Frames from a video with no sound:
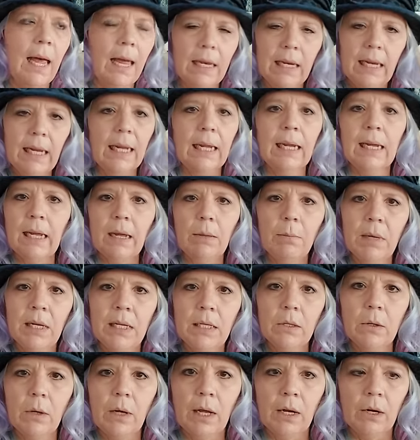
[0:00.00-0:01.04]
and he can get
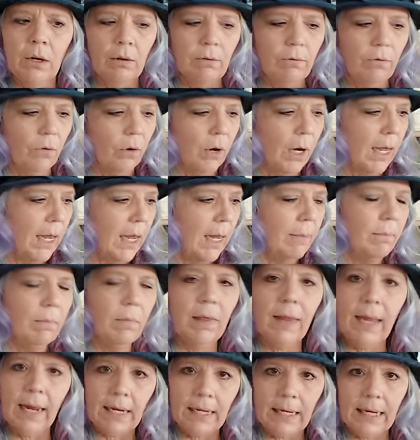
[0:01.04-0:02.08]
me to 140.
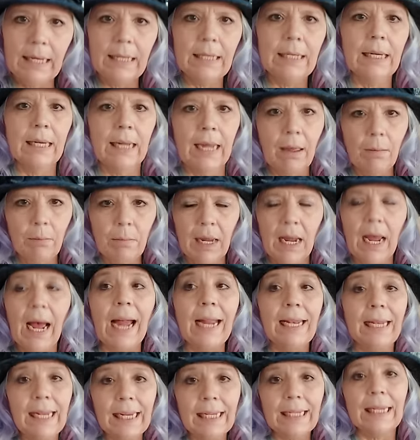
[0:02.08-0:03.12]
They need to get me,
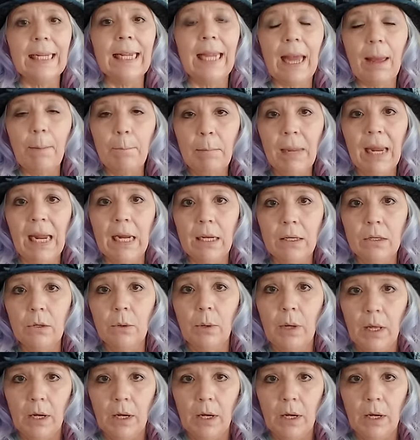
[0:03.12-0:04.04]
I need to get me to